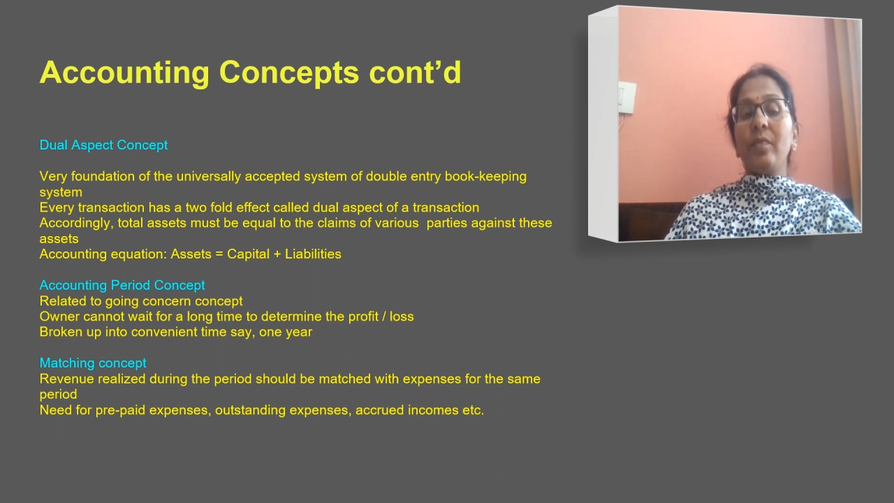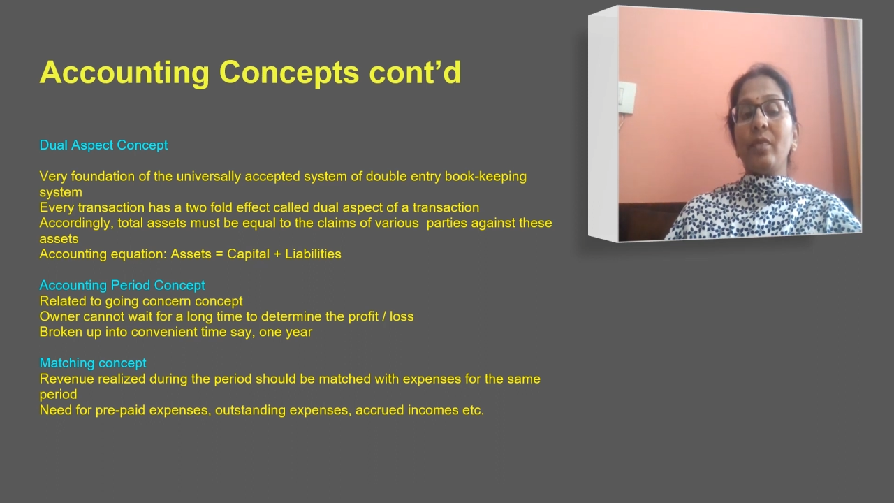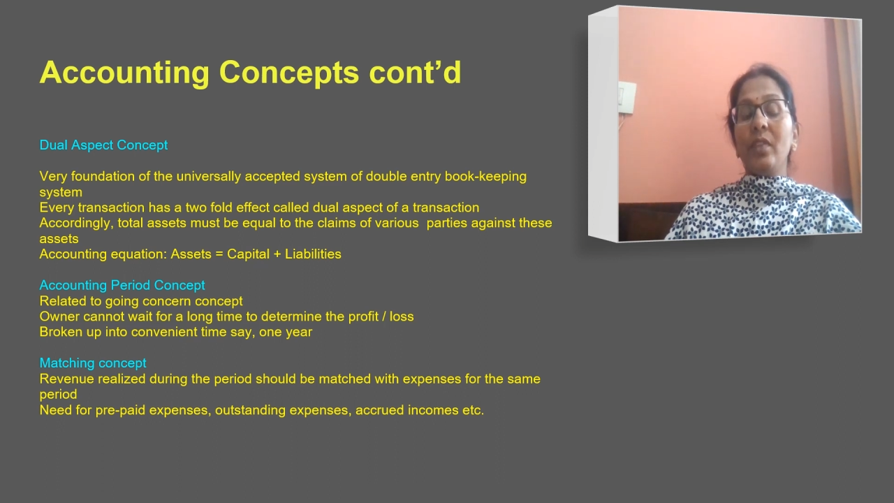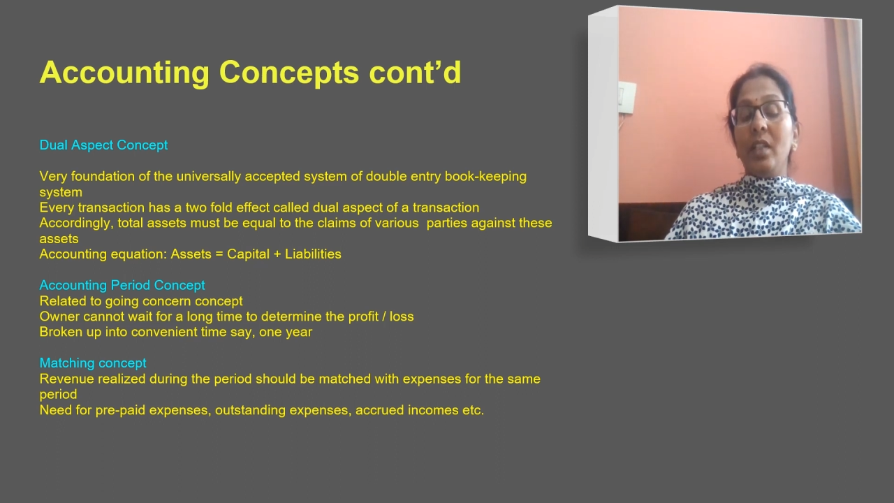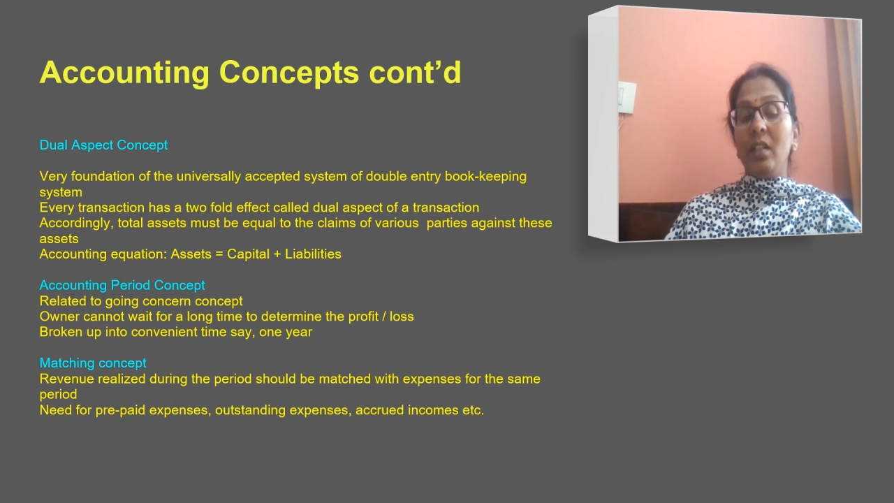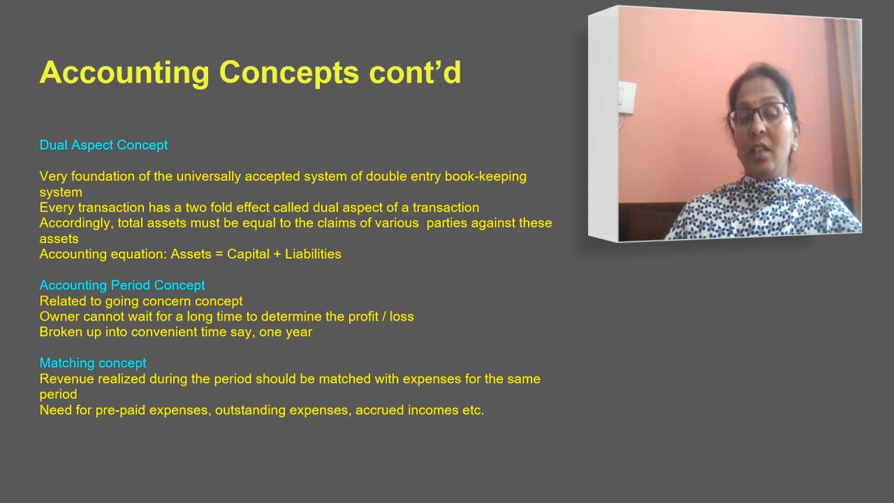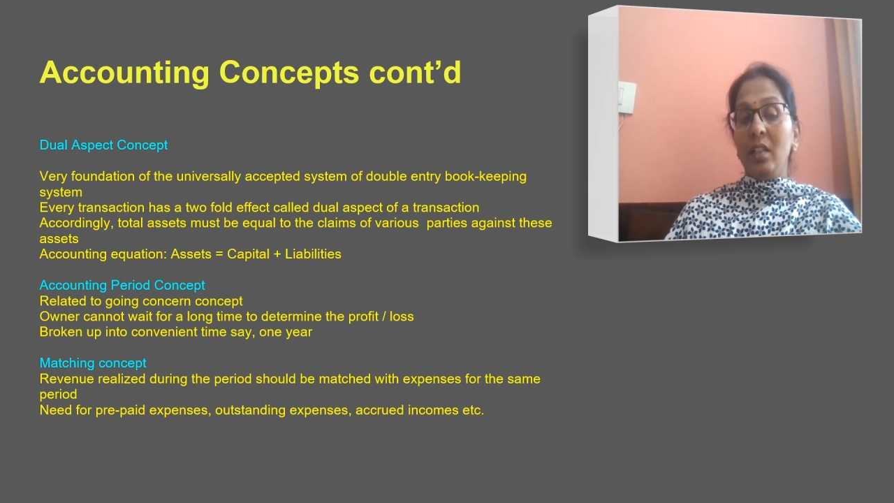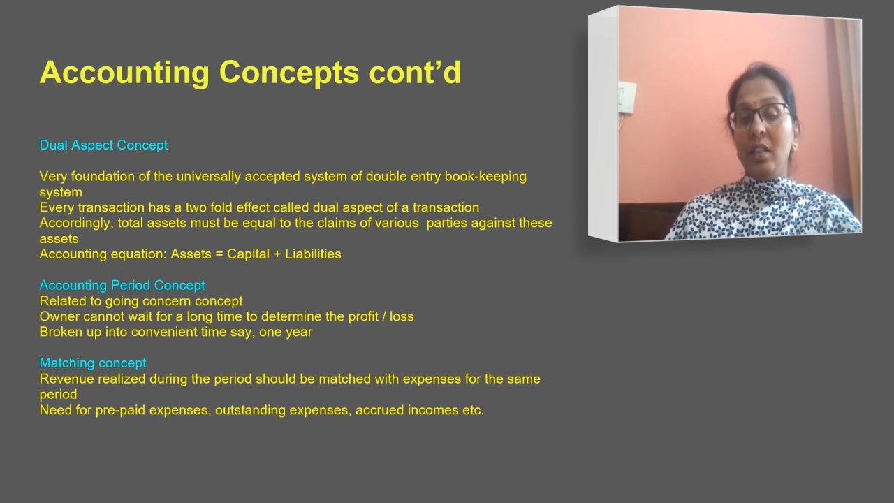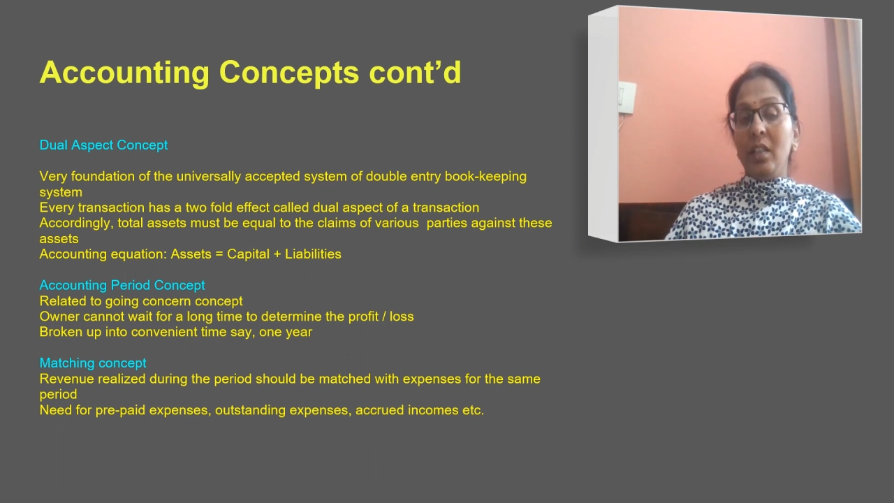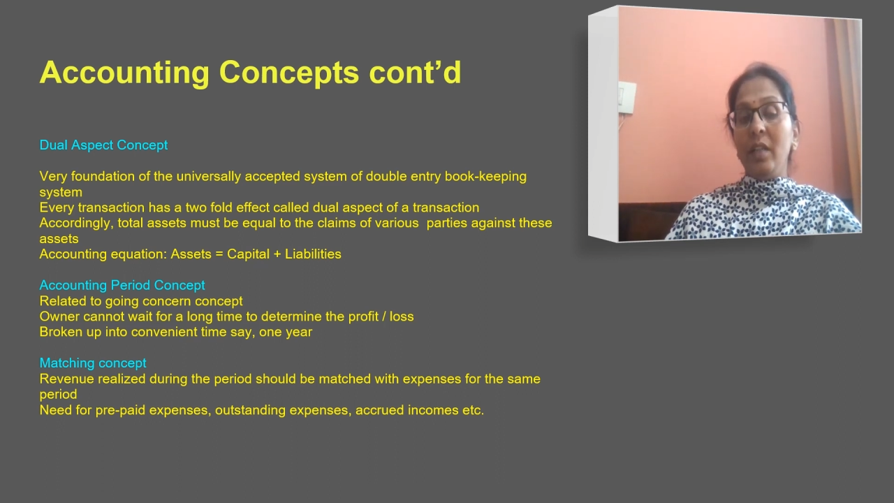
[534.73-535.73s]

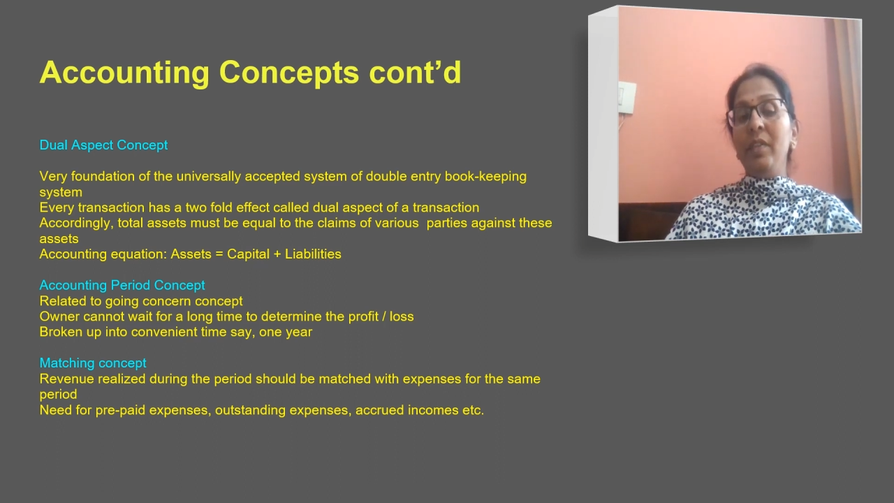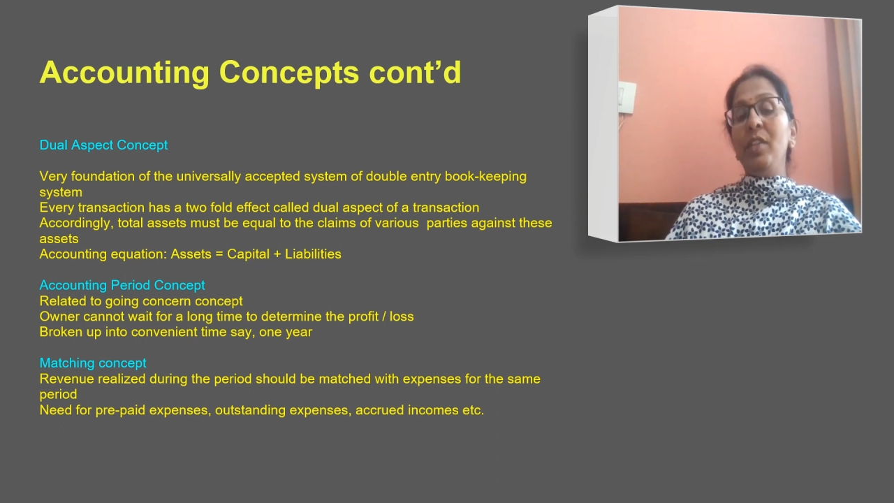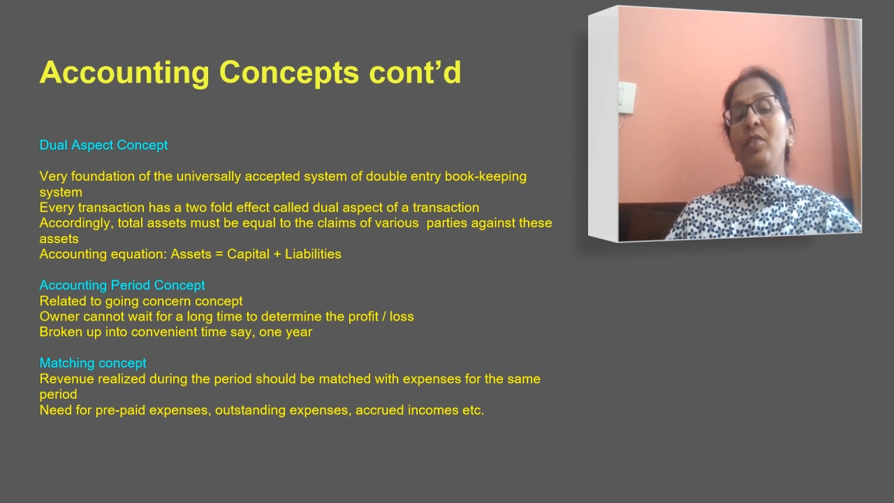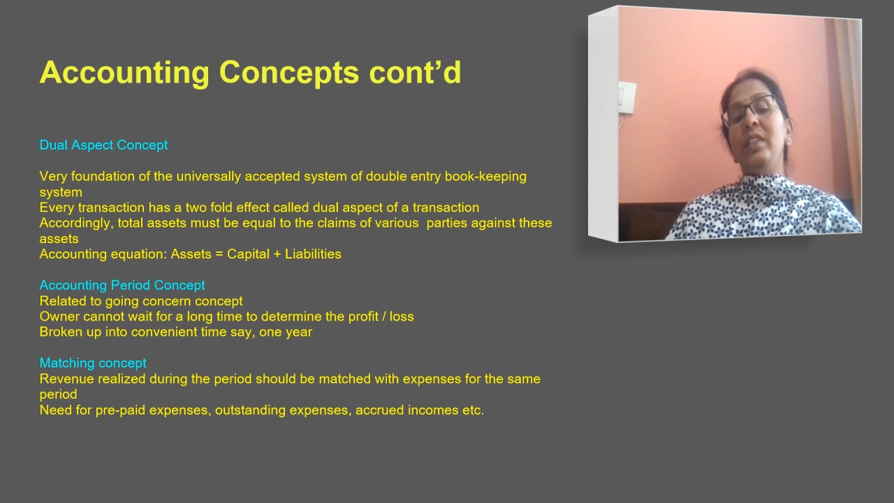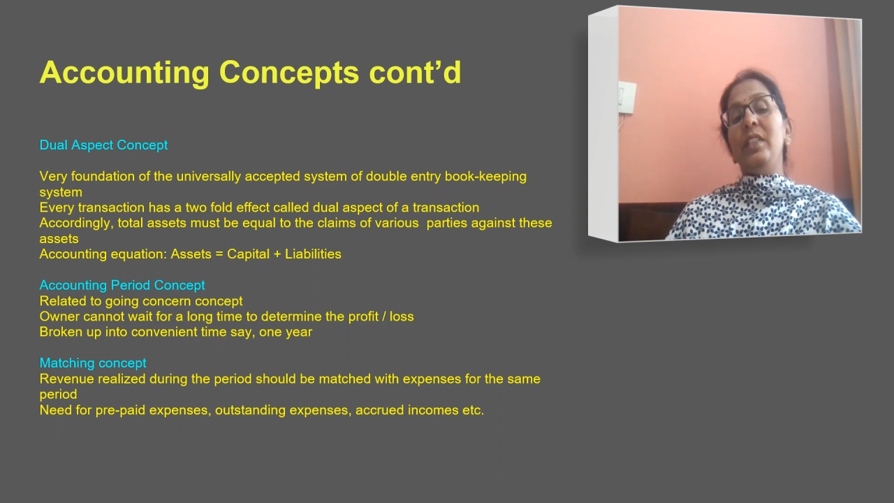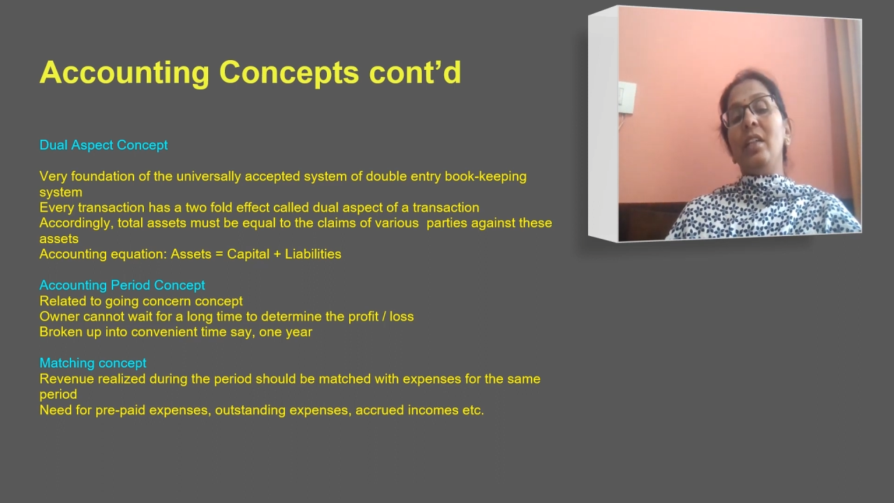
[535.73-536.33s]
the revenue